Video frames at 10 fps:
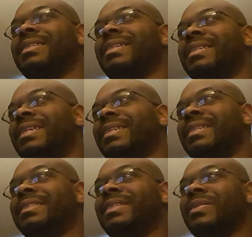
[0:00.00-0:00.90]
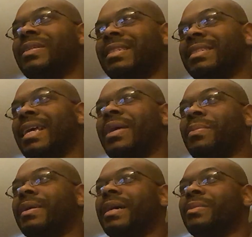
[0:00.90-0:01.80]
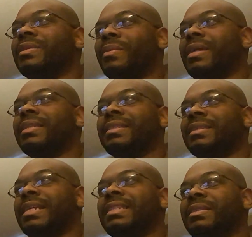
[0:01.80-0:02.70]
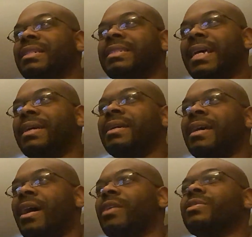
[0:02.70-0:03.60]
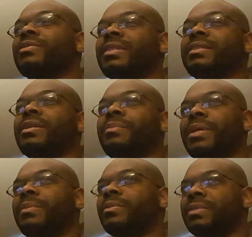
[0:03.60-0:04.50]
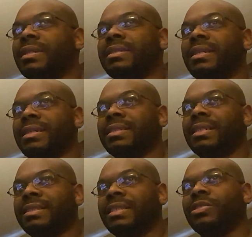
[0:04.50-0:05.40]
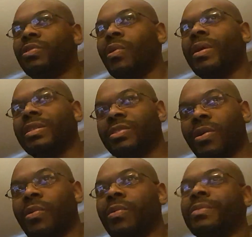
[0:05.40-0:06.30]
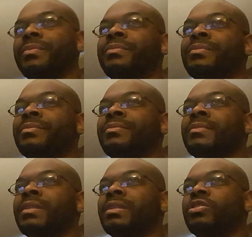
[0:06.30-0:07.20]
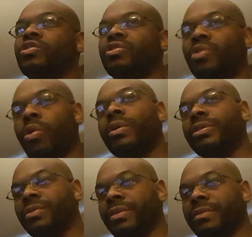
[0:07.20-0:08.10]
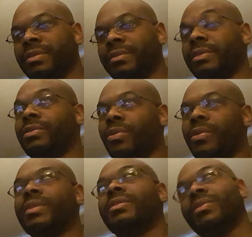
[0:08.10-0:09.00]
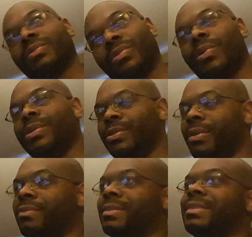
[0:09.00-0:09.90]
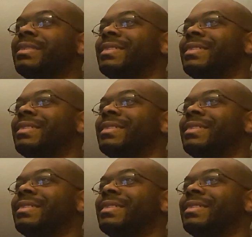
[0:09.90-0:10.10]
It's still its gameplay elements. But I think because that. I also think some people think that the story is so story driven. The story is so story driven